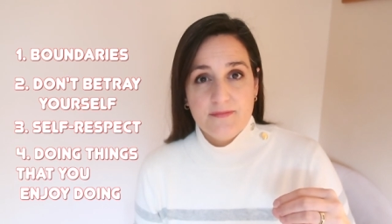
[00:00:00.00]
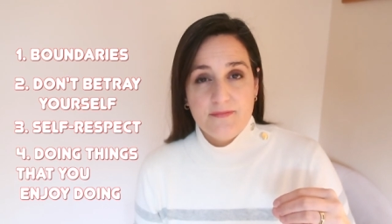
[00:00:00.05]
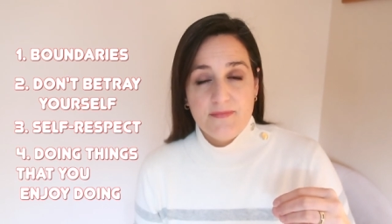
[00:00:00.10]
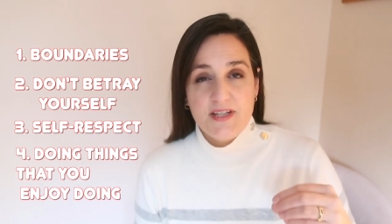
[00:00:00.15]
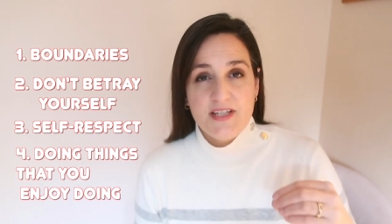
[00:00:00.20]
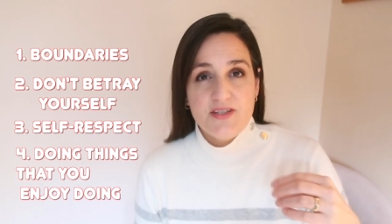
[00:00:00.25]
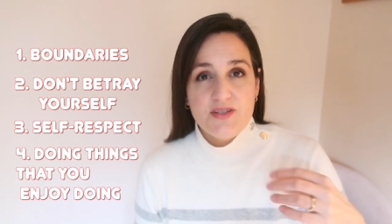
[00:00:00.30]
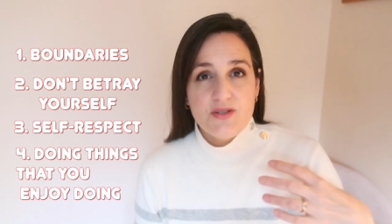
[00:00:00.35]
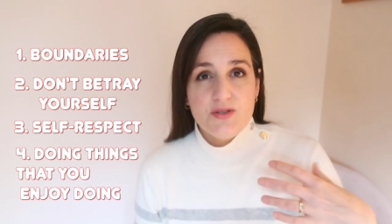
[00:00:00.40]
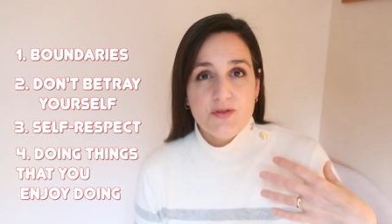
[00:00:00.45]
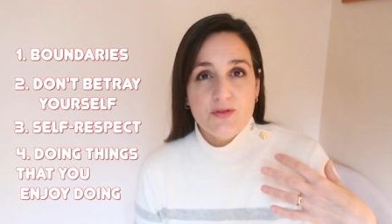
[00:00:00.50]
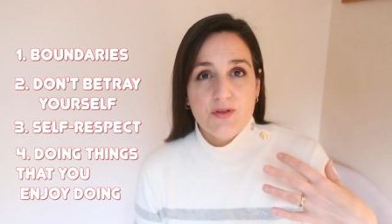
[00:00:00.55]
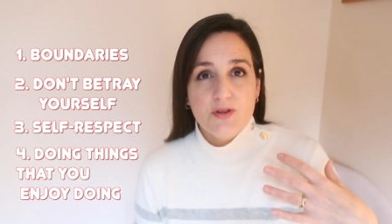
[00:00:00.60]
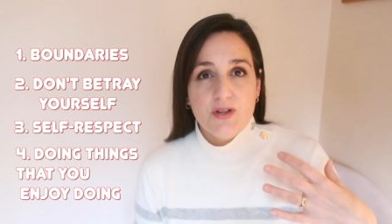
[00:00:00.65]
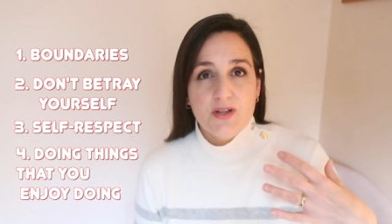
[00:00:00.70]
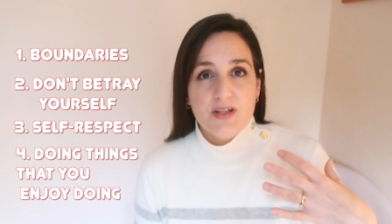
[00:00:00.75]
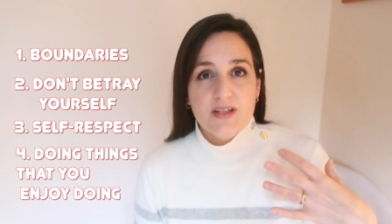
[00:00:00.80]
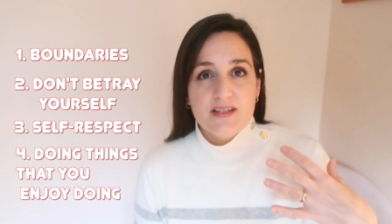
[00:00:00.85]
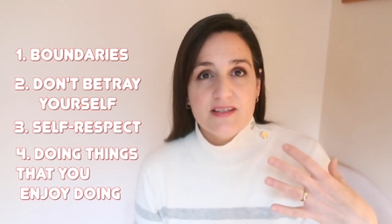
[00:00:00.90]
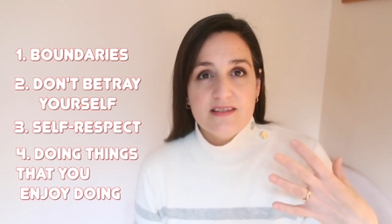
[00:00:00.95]
makes you
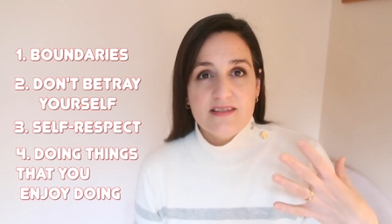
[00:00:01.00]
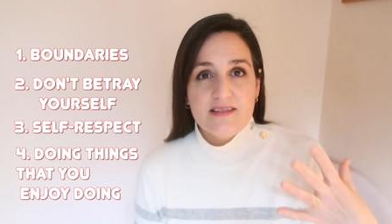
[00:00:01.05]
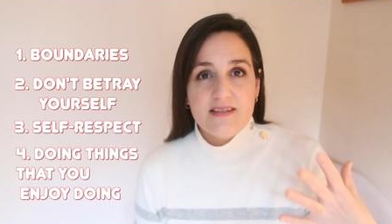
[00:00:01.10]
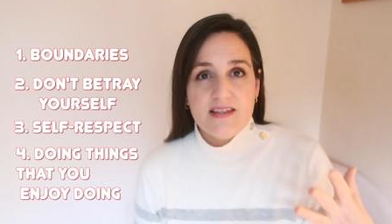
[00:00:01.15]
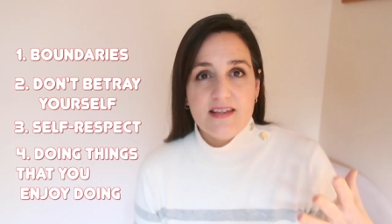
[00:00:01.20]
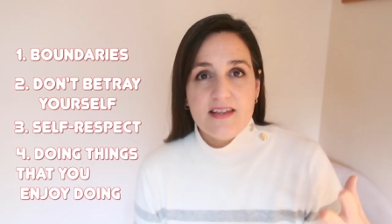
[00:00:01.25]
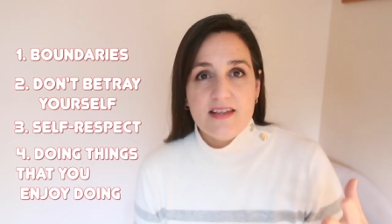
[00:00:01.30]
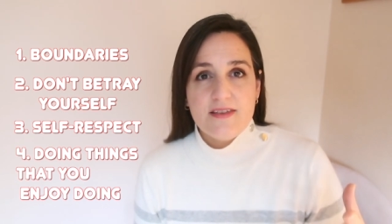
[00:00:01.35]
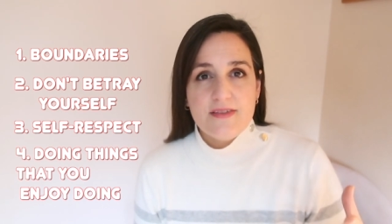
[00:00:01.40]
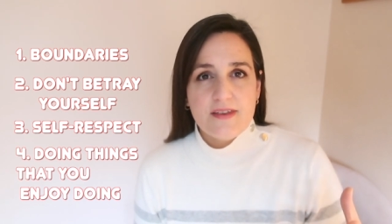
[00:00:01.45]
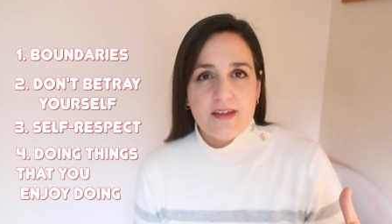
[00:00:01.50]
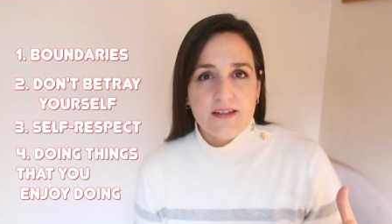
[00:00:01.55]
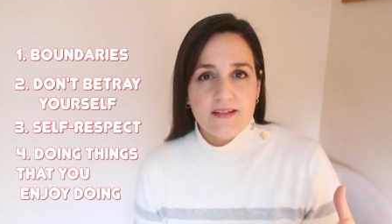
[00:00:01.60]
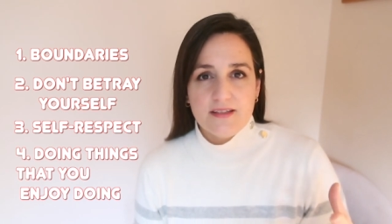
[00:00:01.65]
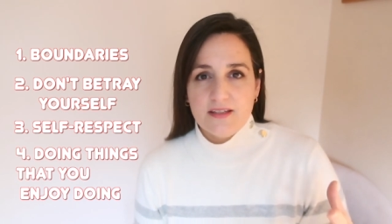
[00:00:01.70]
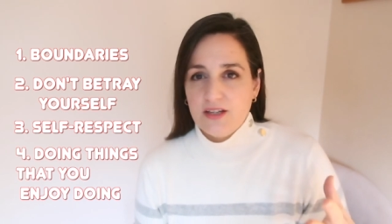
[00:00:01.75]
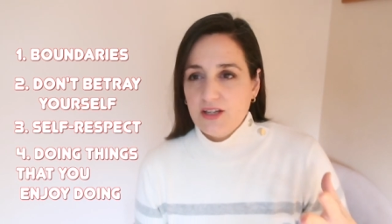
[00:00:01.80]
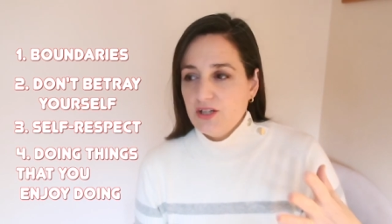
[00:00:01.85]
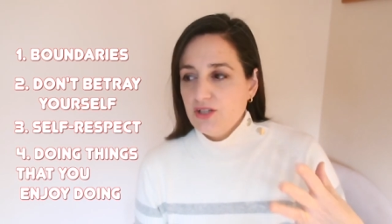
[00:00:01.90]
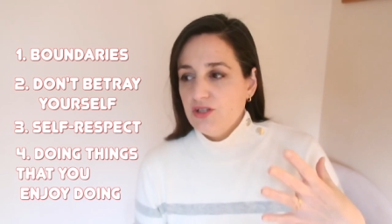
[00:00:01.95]
see that
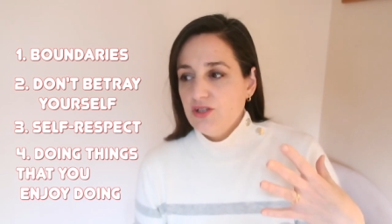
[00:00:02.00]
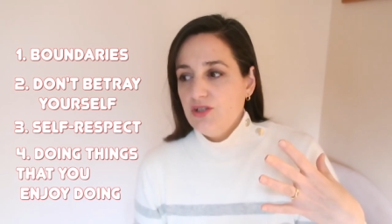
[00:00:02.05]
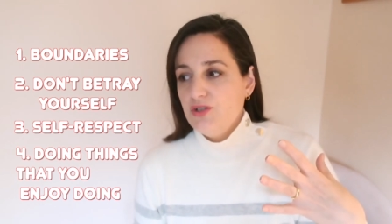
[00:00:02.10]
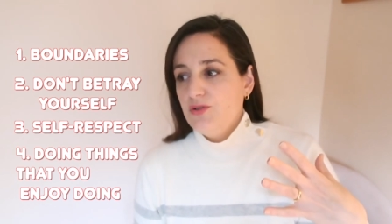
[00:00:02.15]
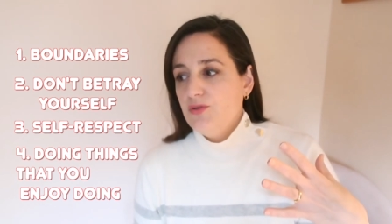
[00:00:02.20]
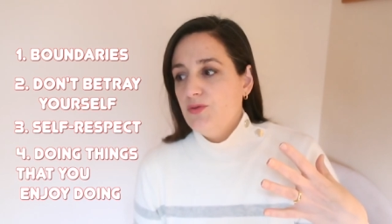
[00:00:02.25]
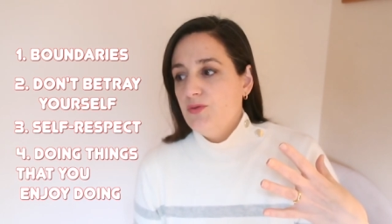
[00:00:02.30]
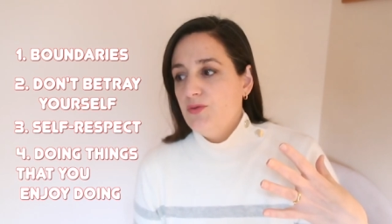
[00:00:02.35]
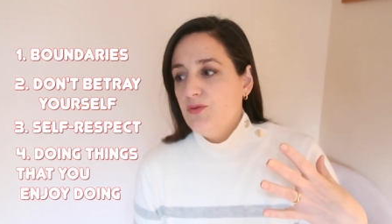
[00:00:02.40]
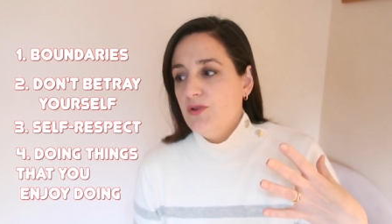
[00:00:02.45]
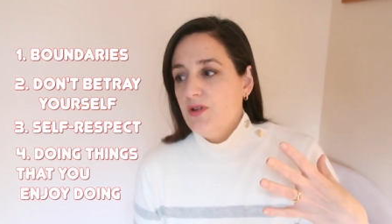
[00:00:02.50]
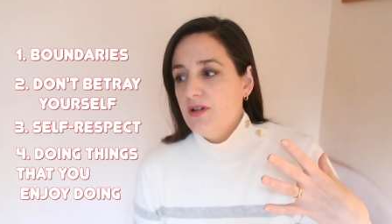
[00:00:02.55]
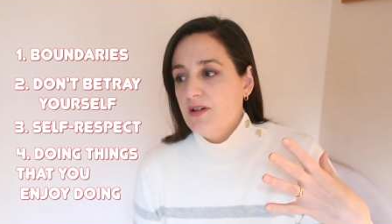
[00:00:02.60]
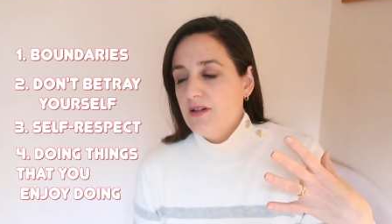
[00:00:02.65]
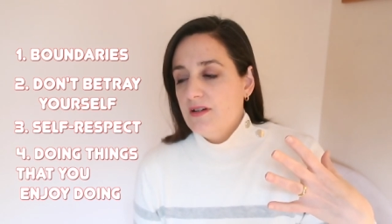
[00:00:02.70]
you